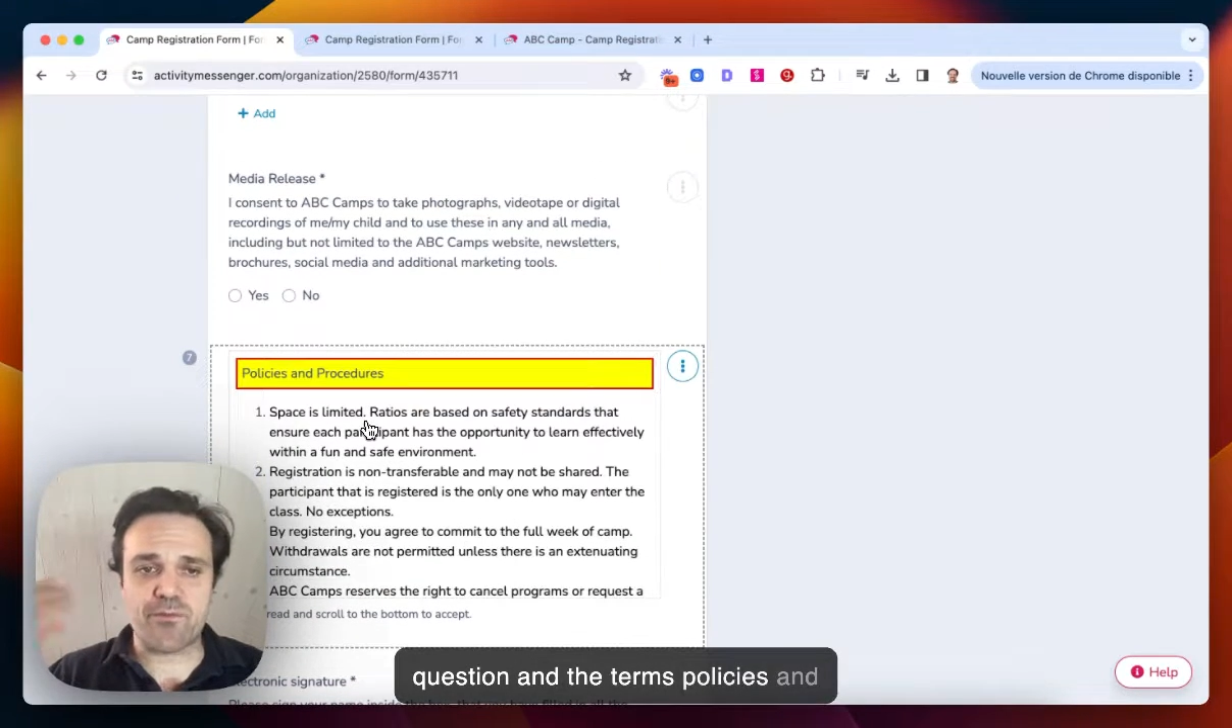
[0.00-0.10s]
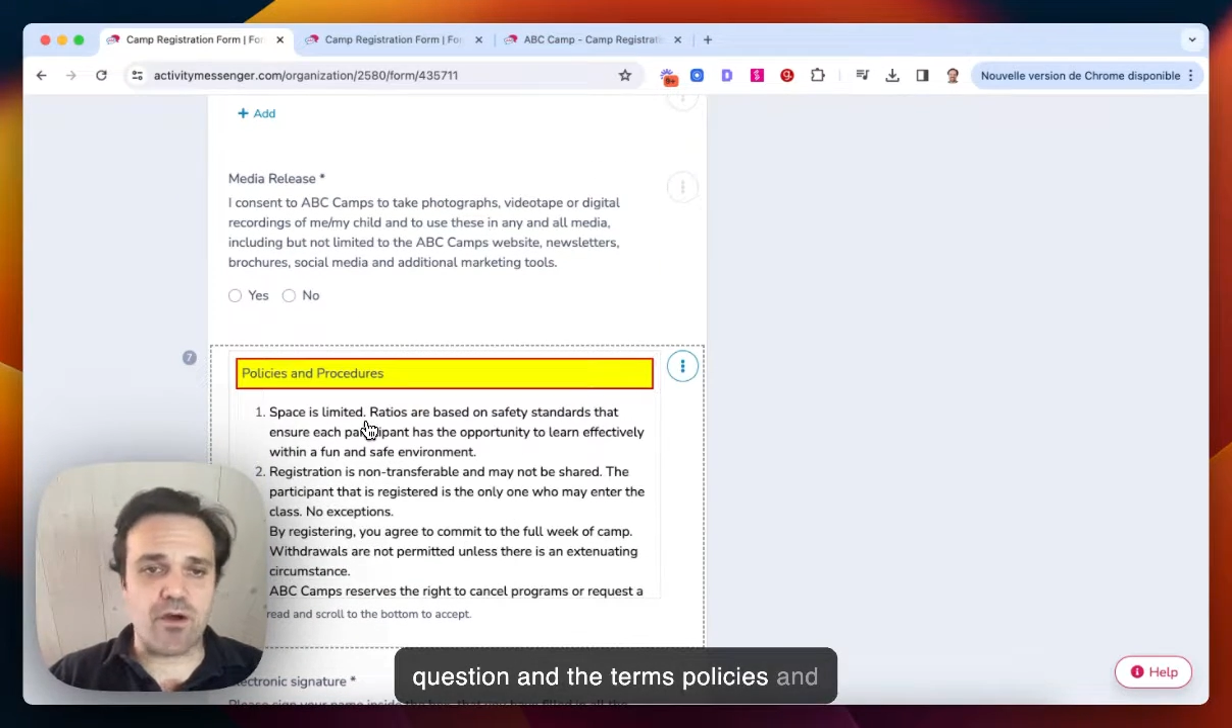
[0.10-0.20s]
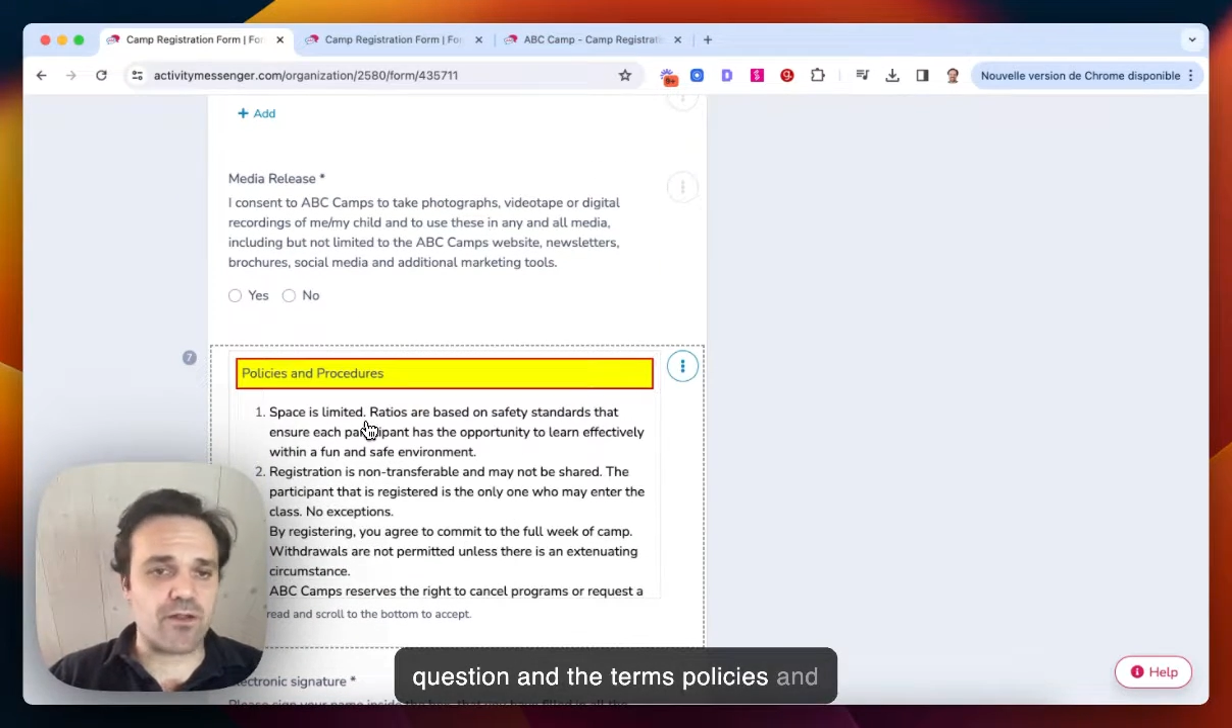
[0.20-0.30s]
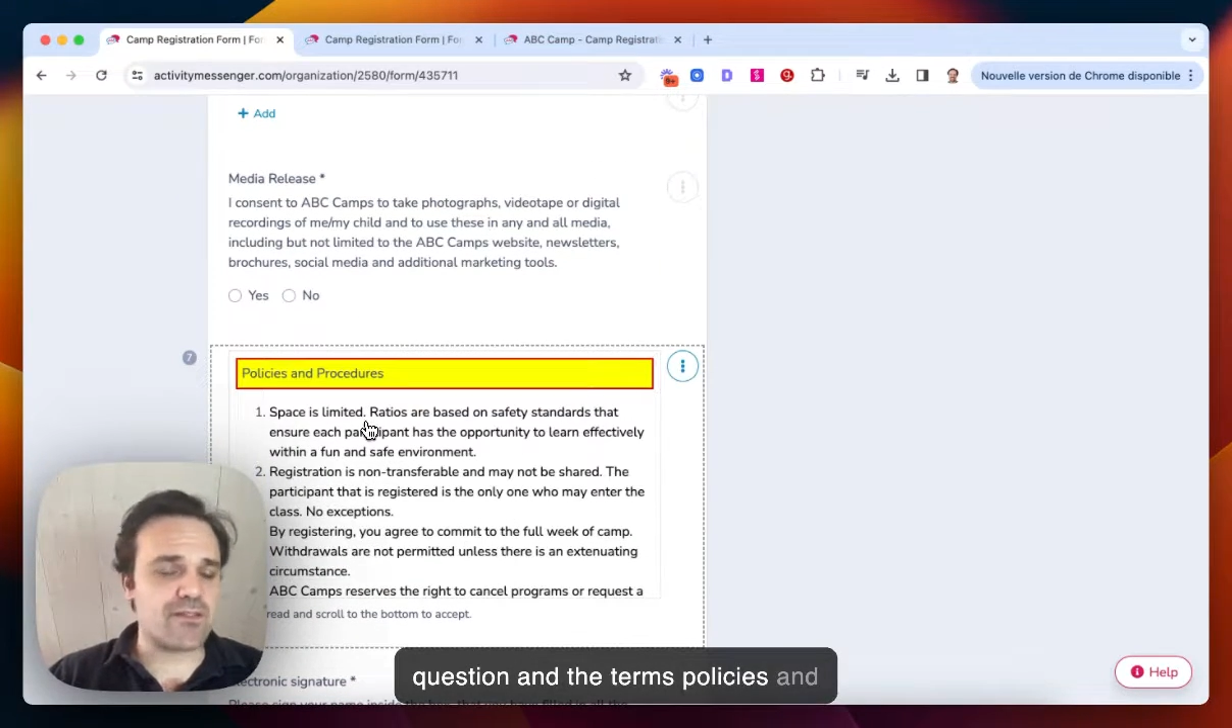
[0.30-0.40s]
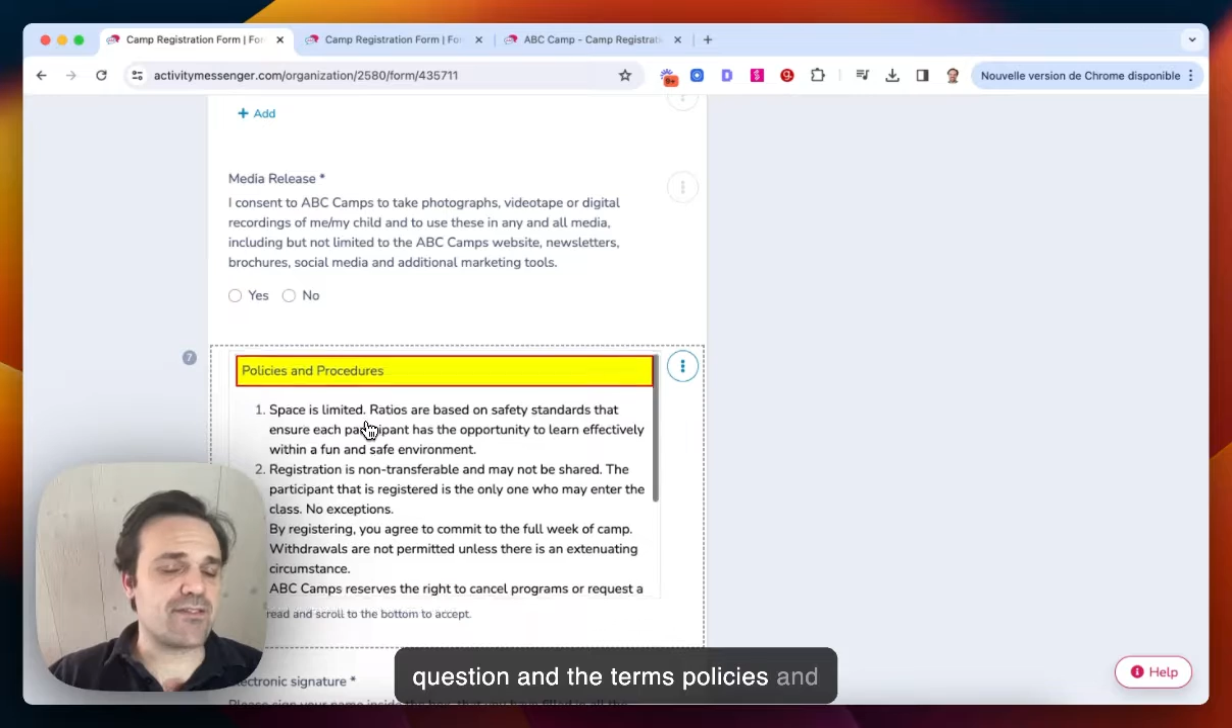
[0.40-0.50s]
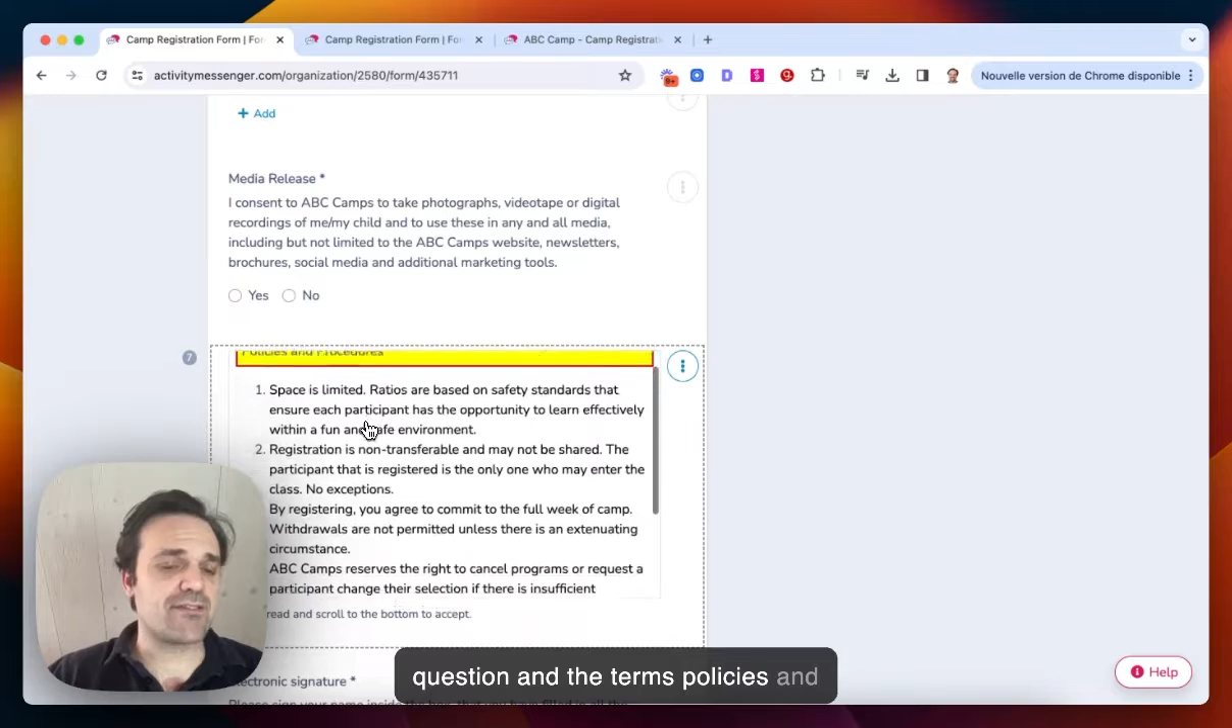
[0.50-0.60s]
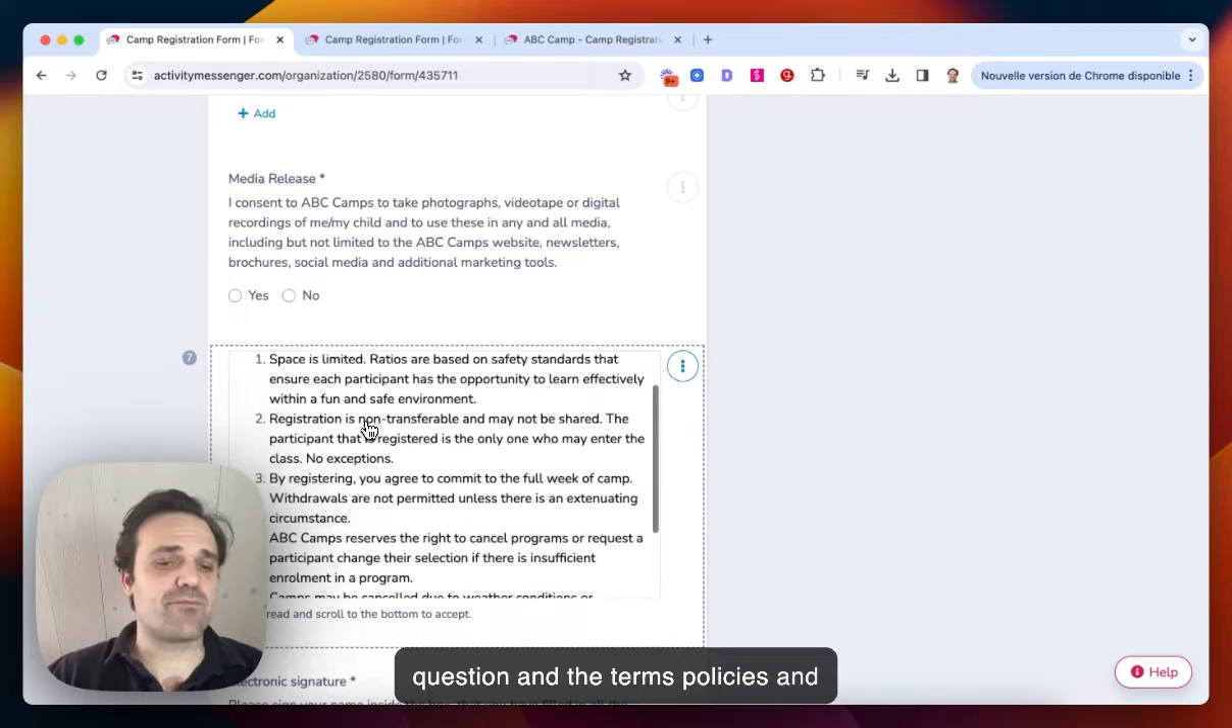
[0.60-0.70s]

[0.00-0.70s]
policies,